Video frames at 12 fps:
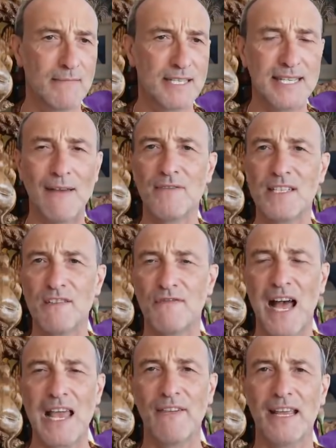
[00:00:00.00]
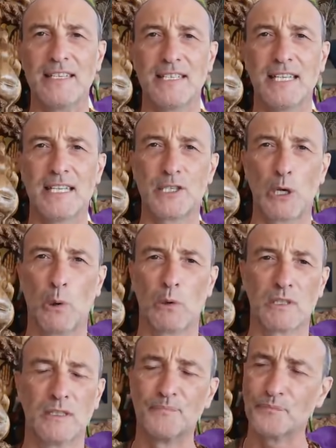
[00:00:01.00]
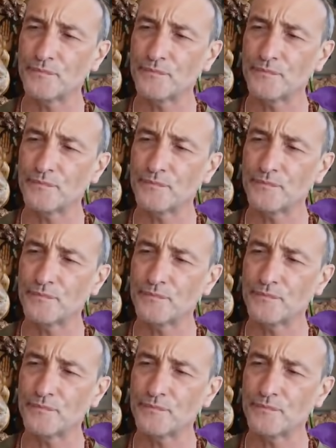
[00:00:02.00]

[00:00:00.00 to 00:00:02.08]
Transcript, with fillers: 75, 80 years old.